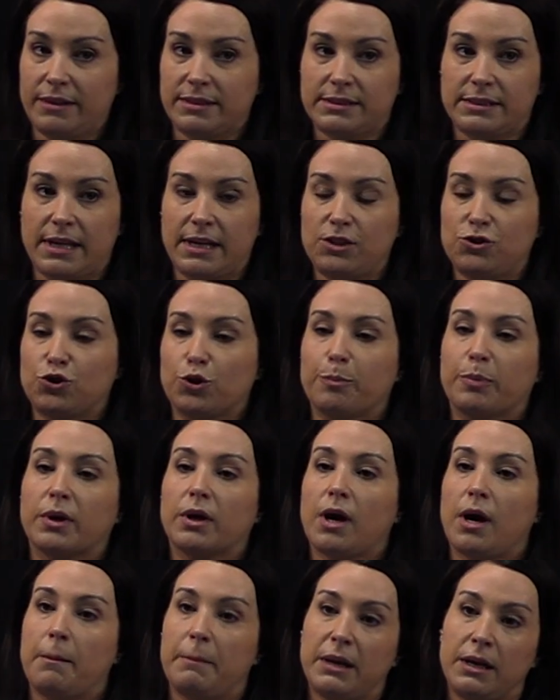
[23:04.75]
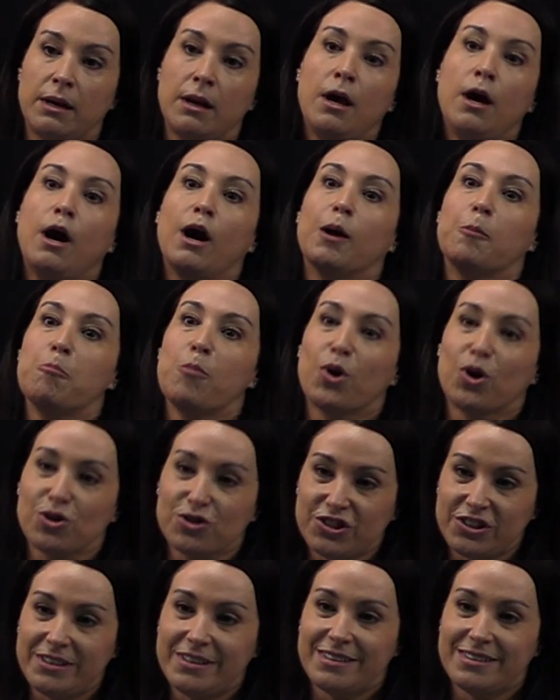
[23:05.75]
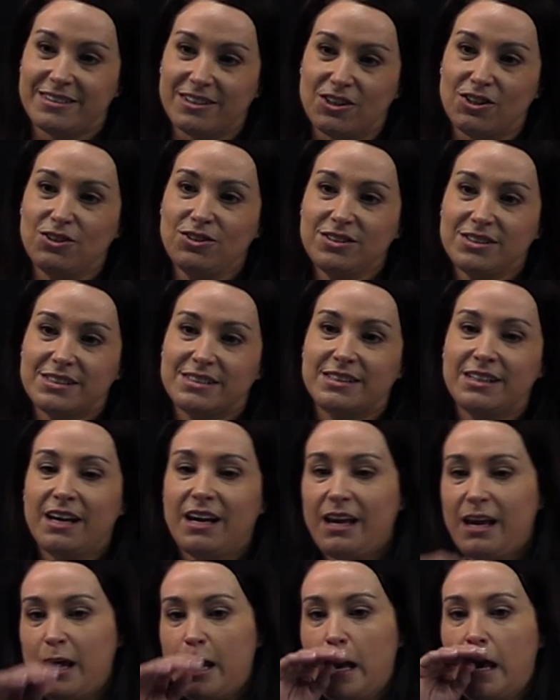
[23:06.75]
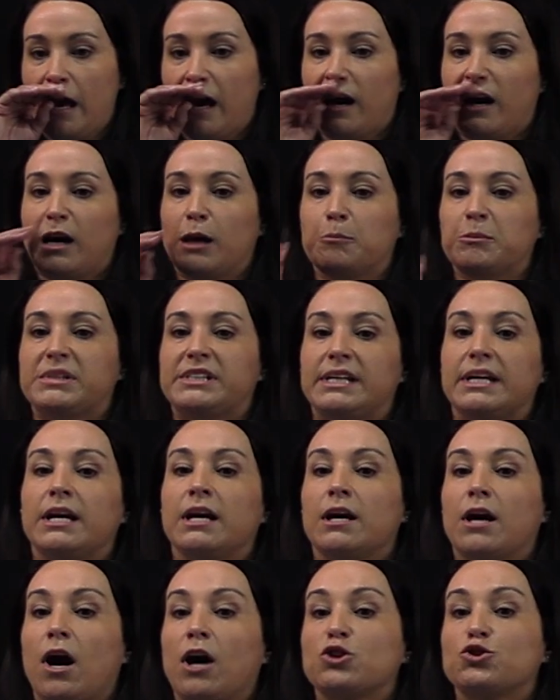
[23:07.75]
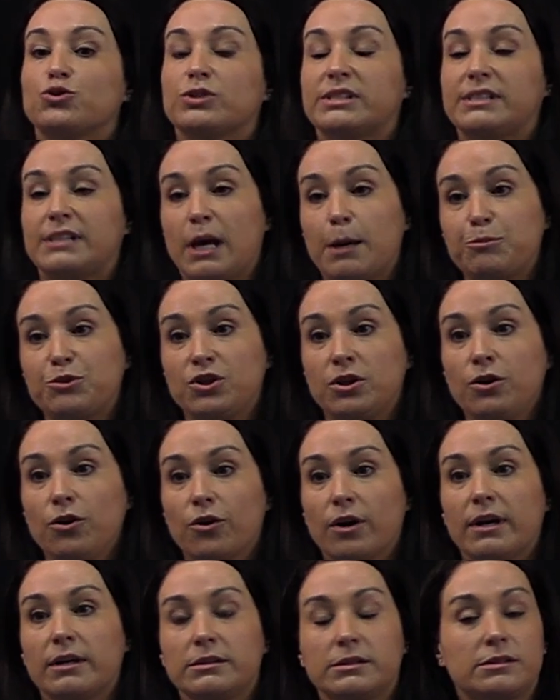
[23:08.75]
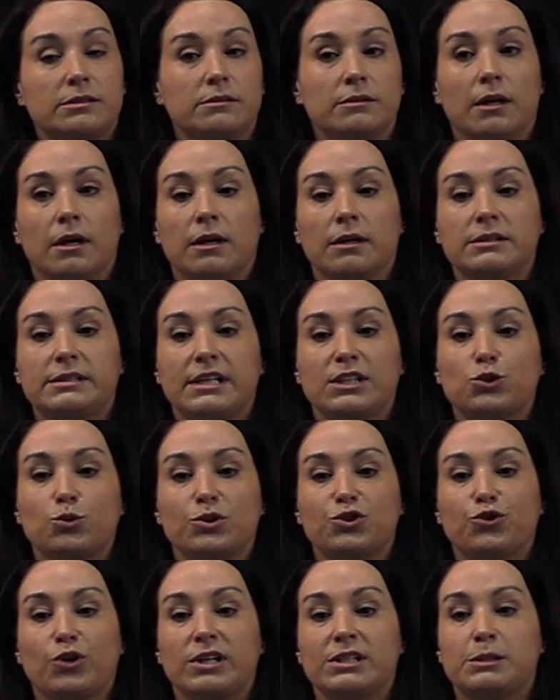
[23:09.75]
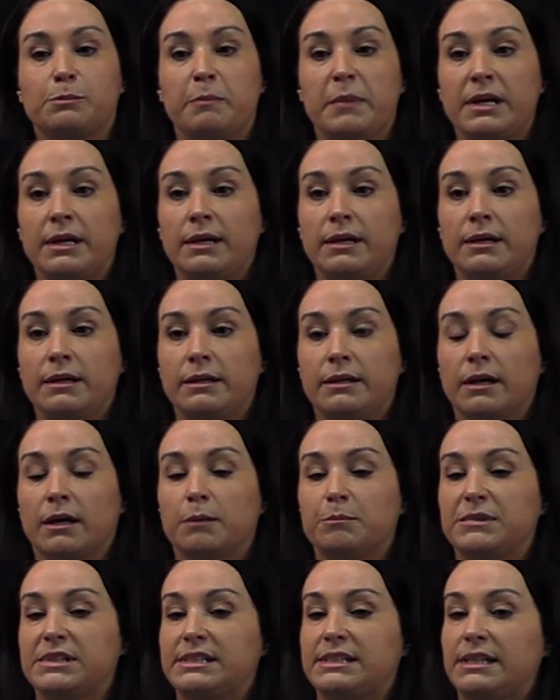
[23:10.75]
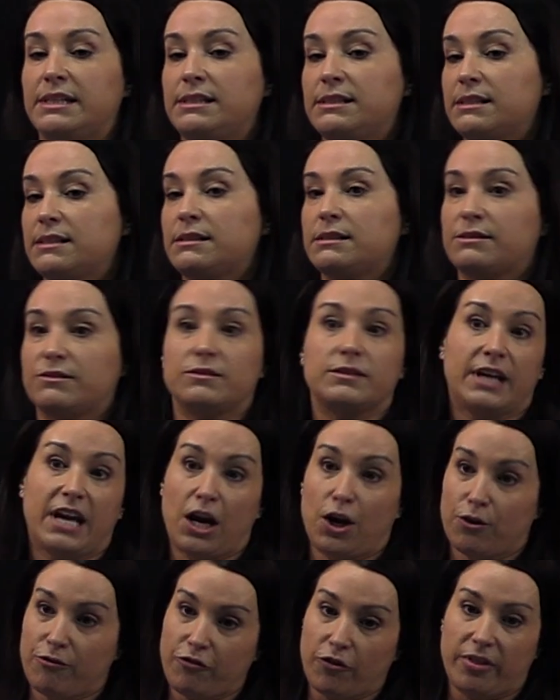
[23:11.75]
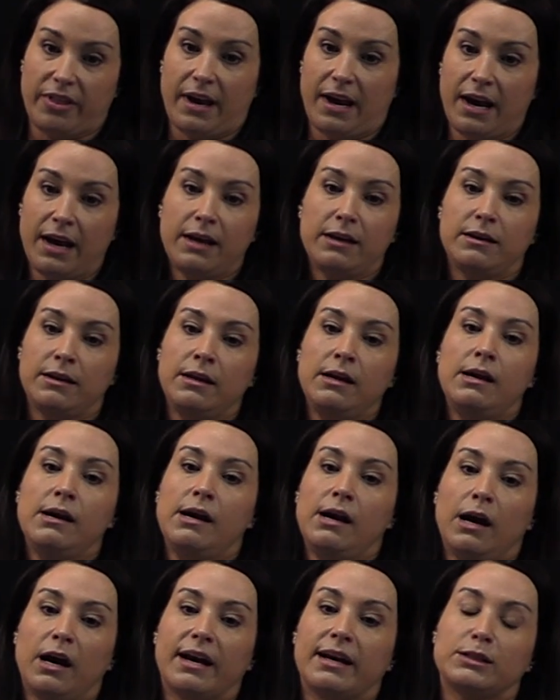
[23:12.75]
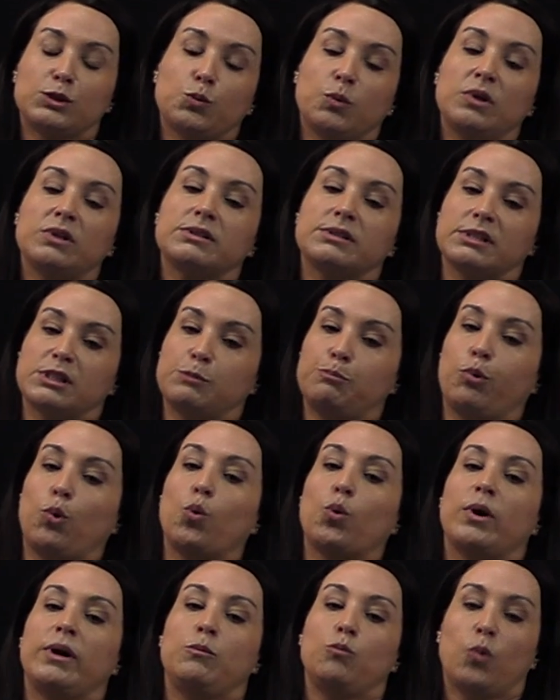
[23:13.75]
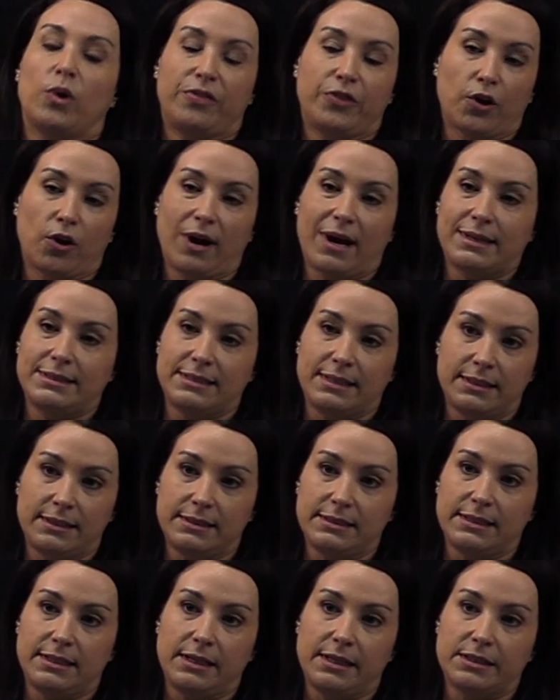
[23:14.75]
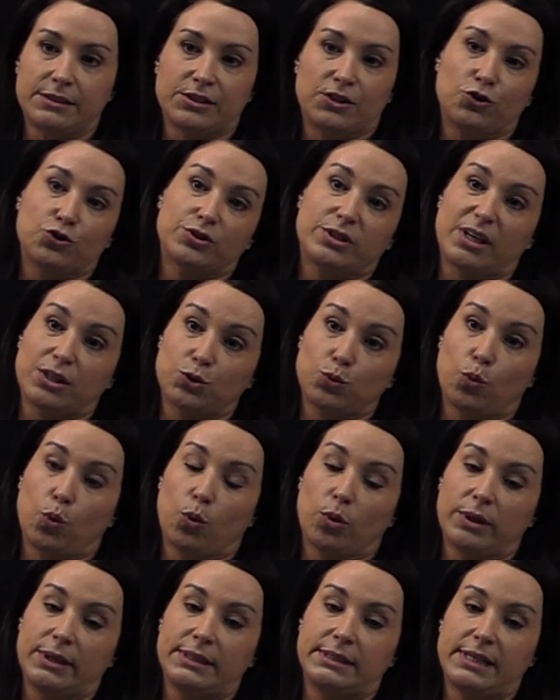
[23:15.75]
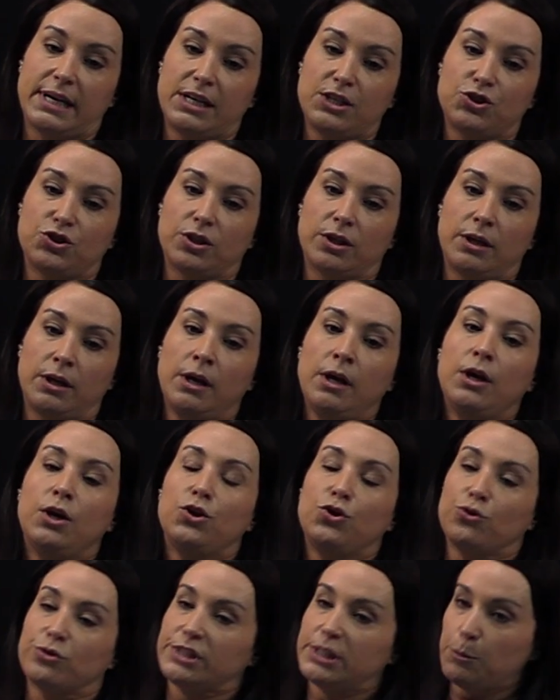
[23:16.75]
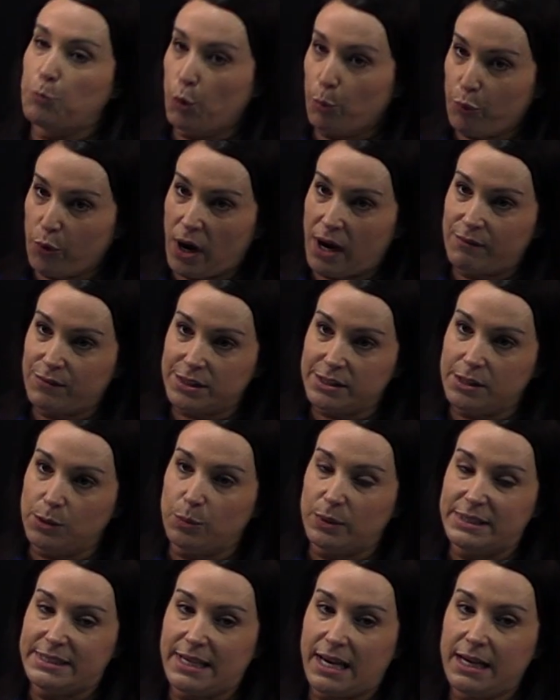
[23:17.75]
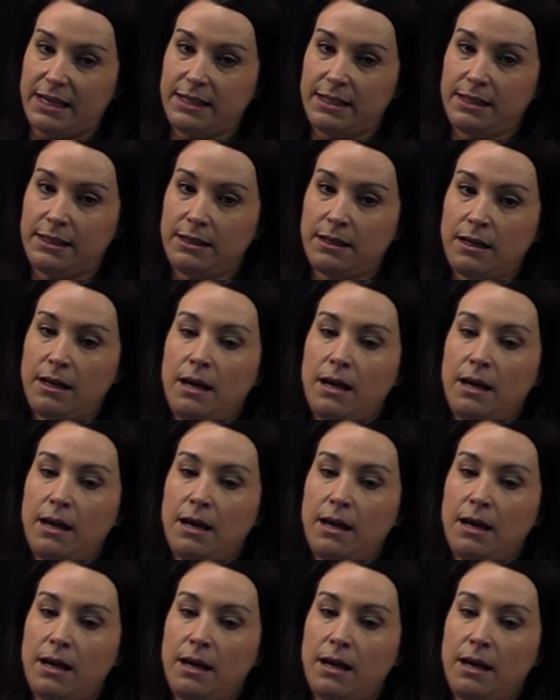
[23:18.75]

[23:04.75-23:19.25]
age. They're becoming emerging adults. Seeking contraception or sexually transmitted diseases, care for that, as well as exploring what their identity is and their sexual orientation. You'll see more privacy with dating.